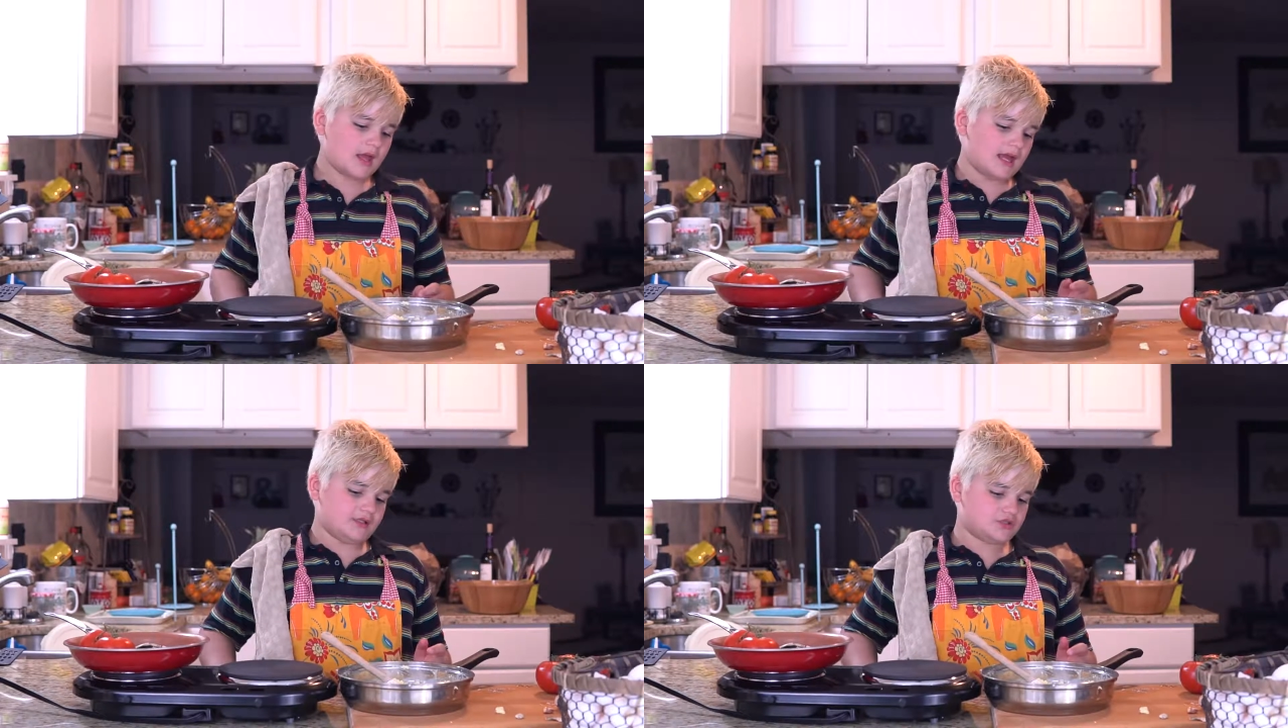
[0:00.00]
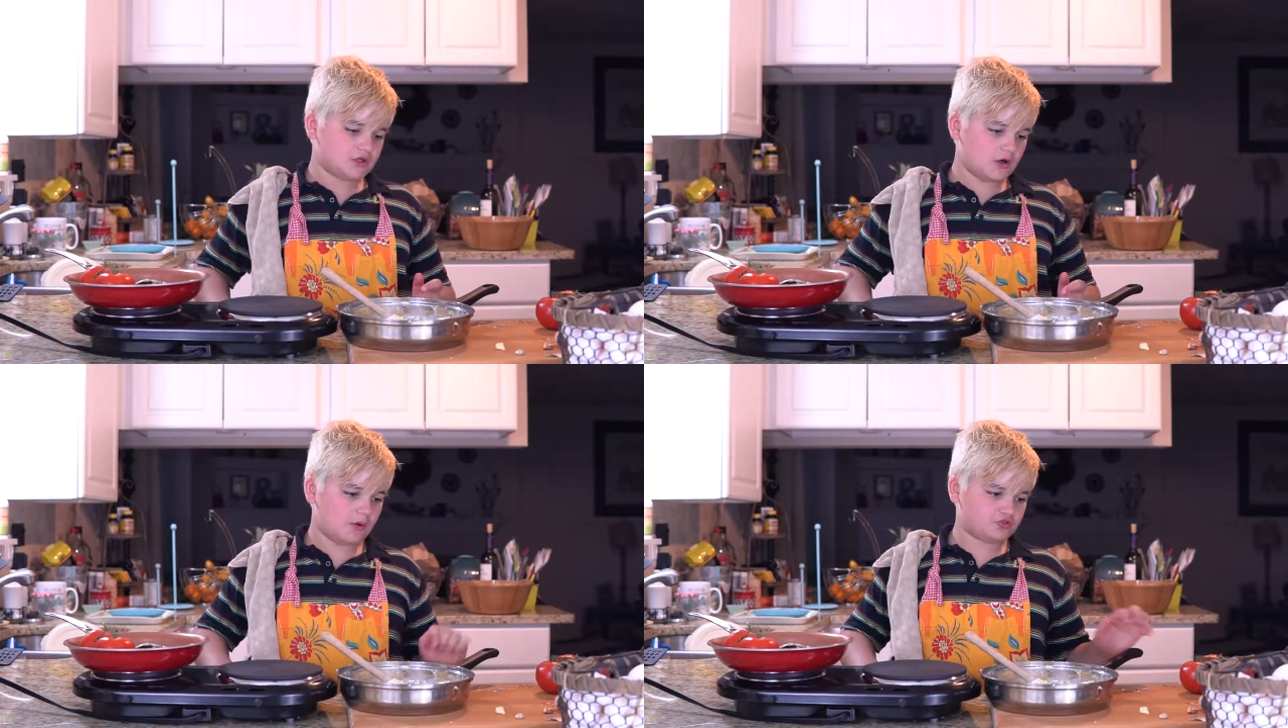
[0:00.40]
And
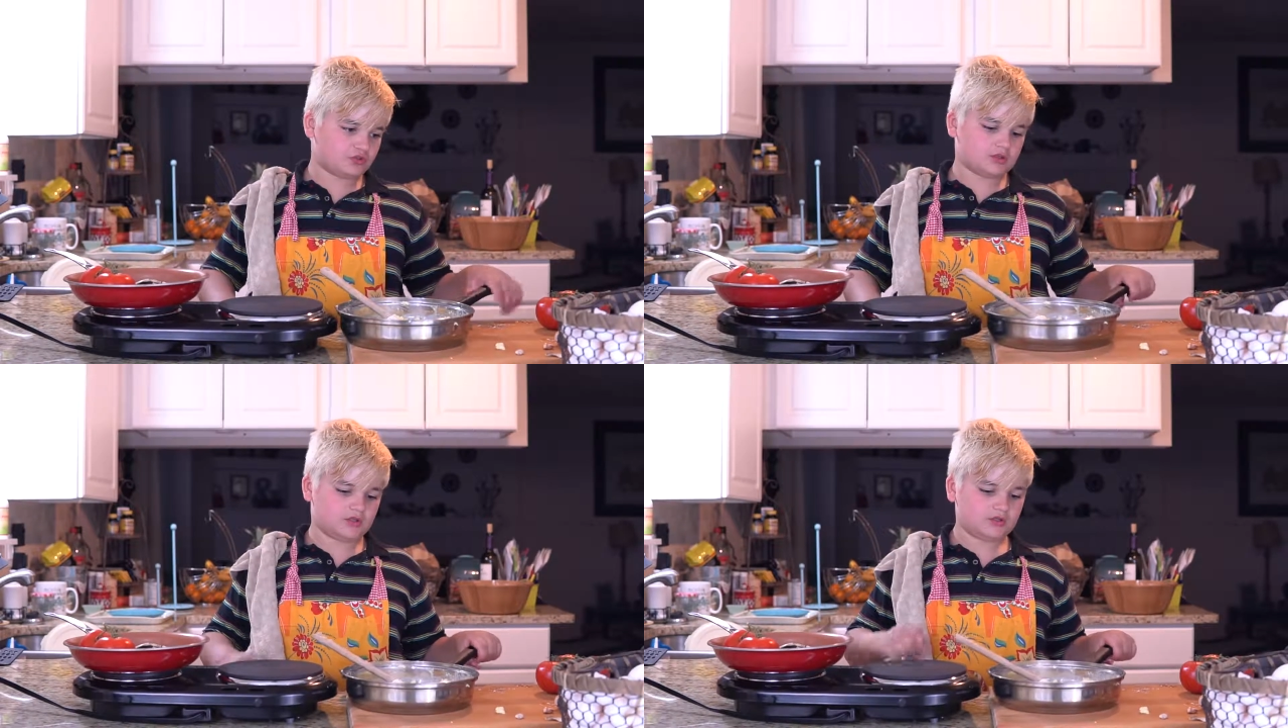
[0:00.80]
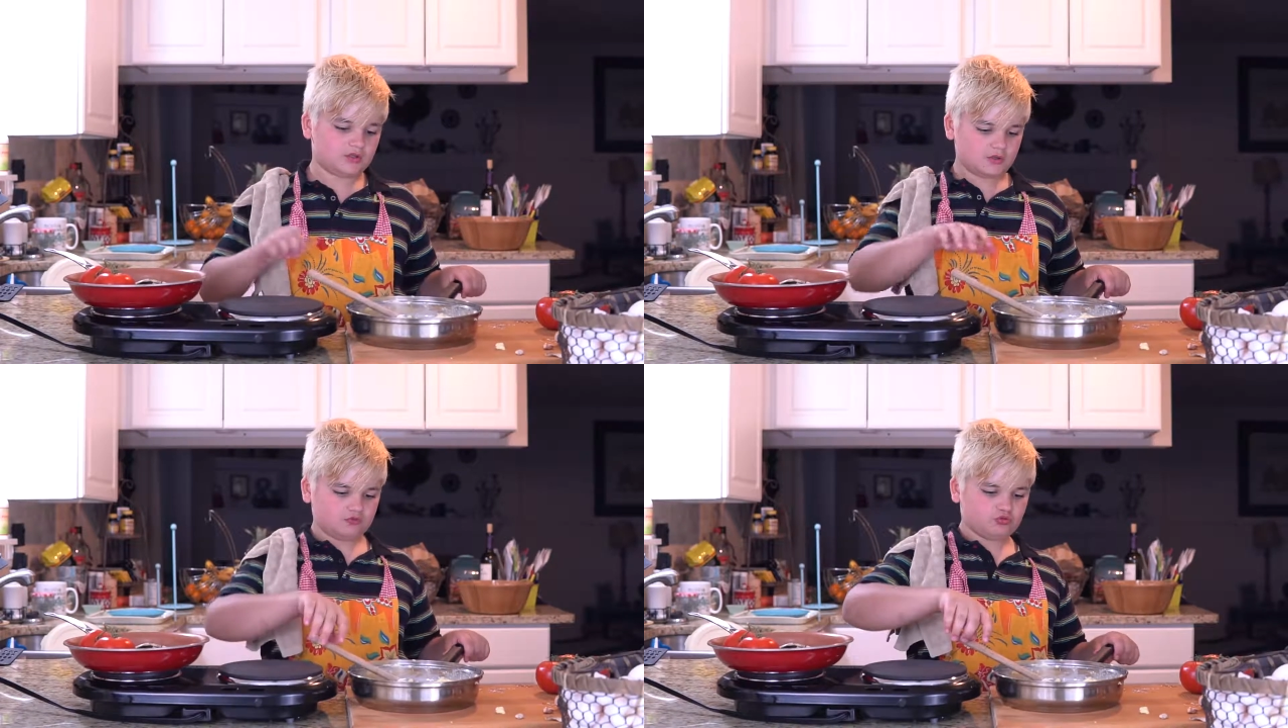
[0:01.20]
so what you're gonna do,
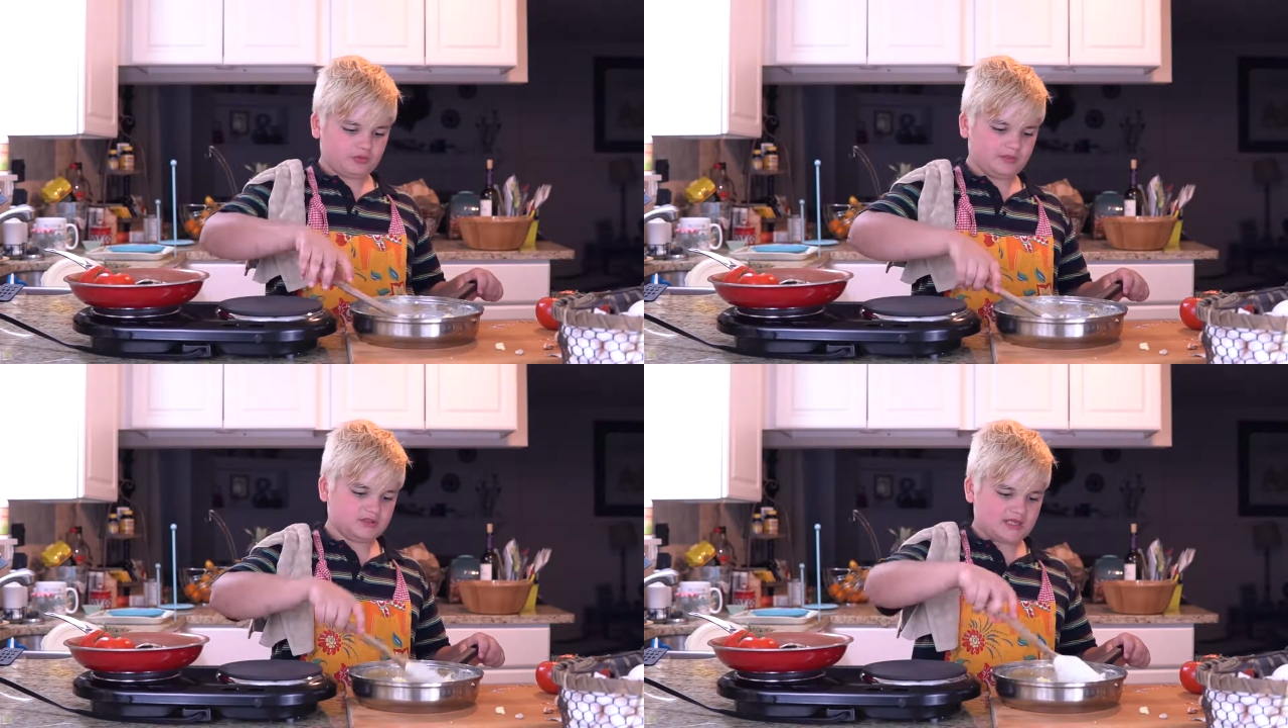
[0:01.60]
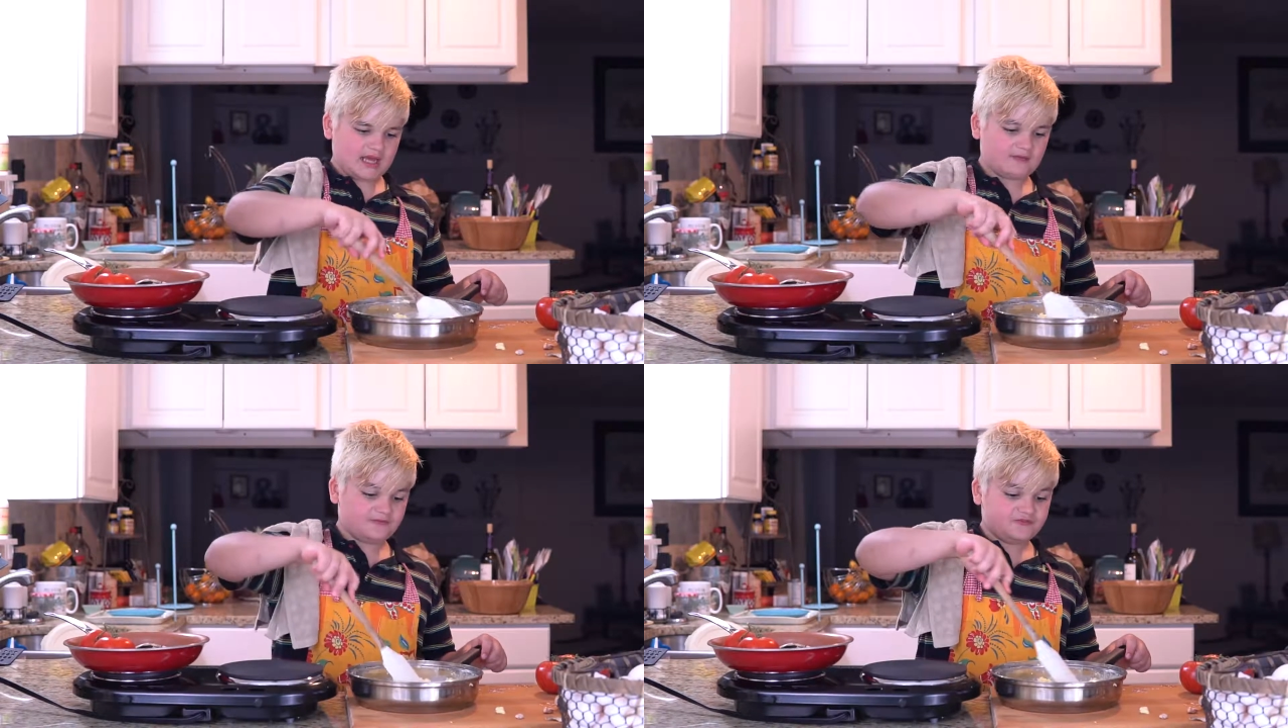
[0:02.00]
you're gonna mix
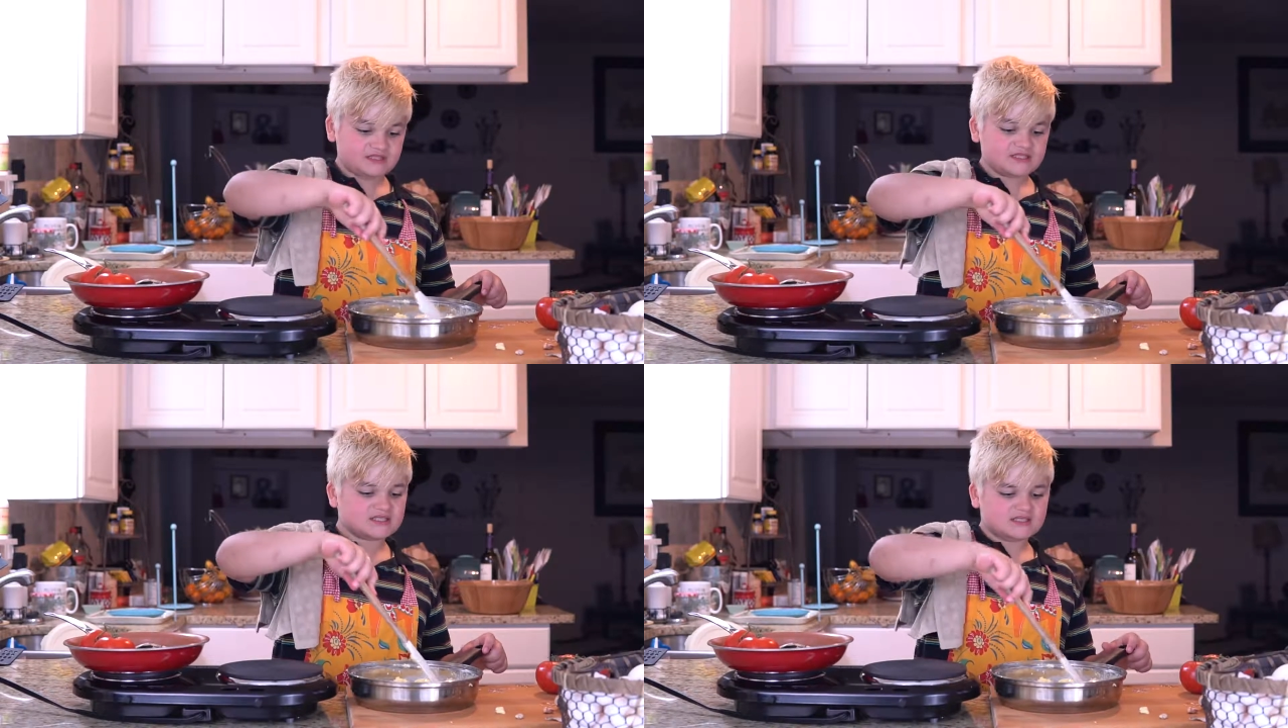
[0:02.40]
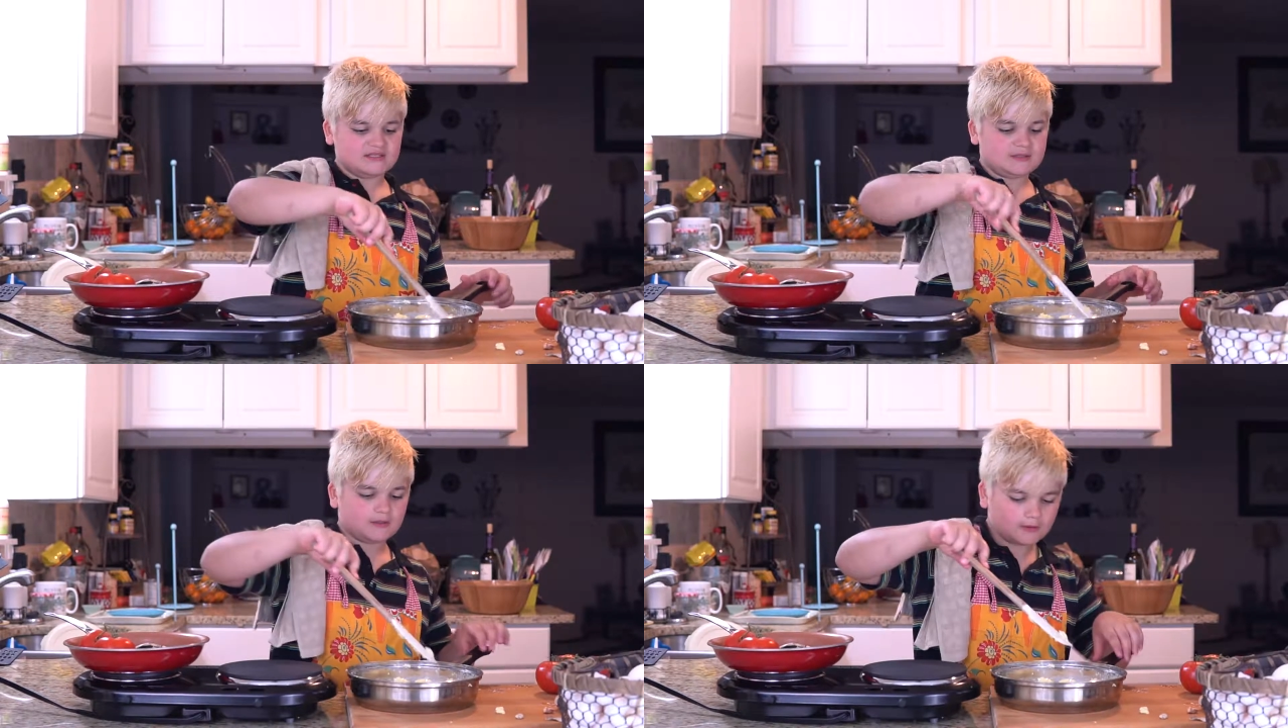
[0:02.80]
that. This is,